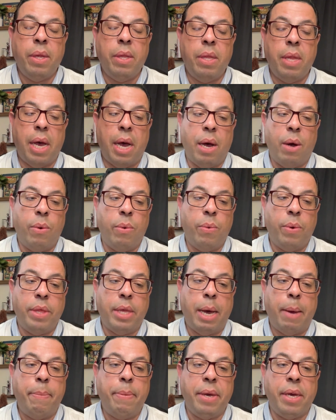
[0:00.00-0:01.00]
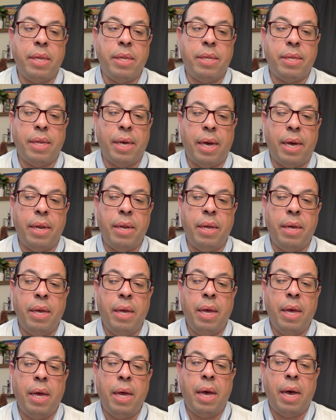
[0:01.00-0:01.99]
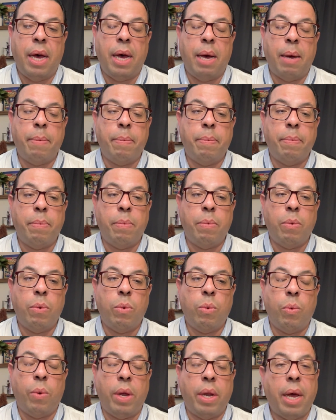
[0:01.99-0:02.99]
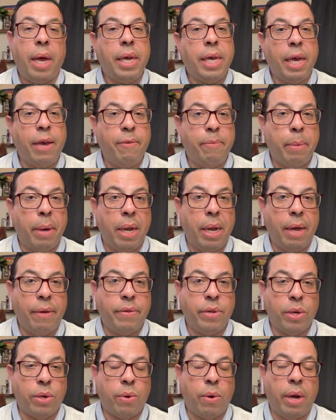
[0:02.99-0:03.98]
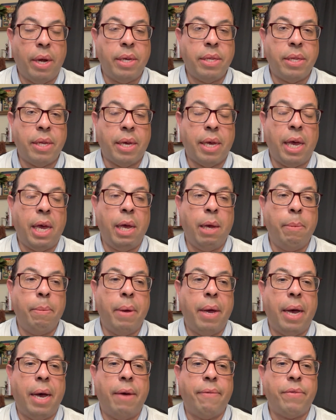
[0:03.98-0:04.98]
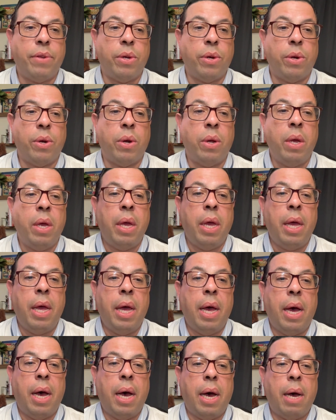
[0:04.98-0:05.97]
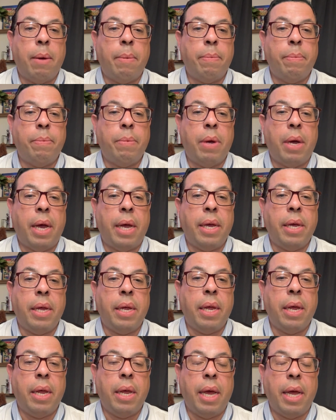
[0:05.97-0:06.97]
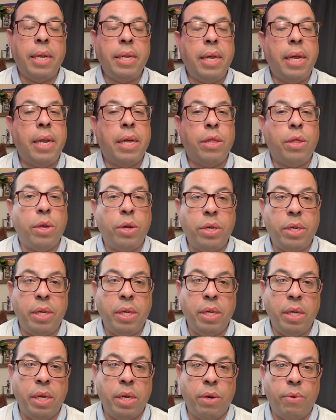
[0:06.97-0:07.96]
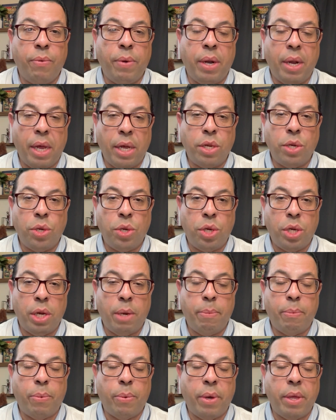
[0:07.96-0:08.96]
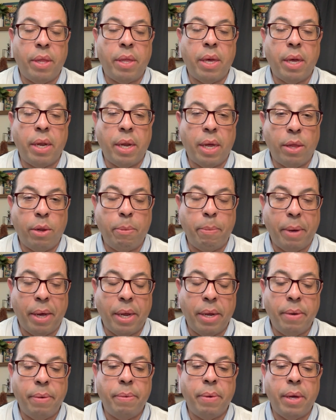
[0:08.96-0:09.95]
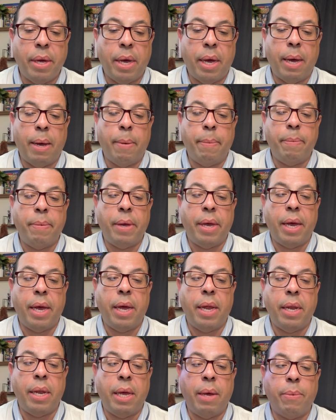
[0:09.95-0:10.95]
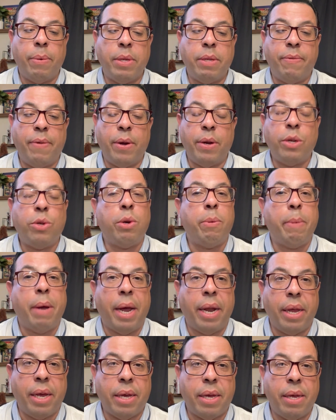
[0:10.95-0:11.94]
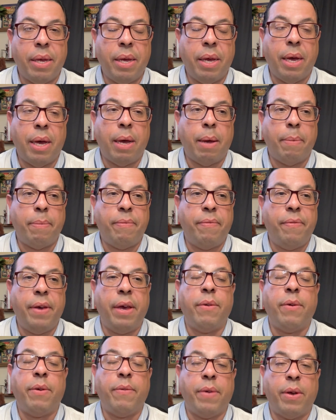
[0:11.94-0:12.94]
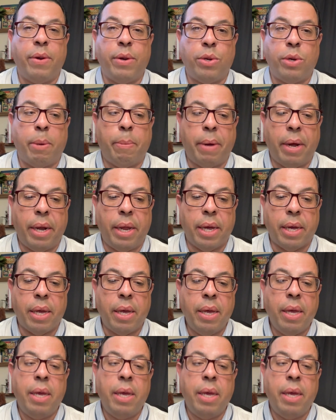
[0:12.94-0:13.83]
Now, with that being said, when I gave my life to Christ, it came after I ended a 13-year relationship with another man. And it was very traumatic, very, very traumatic.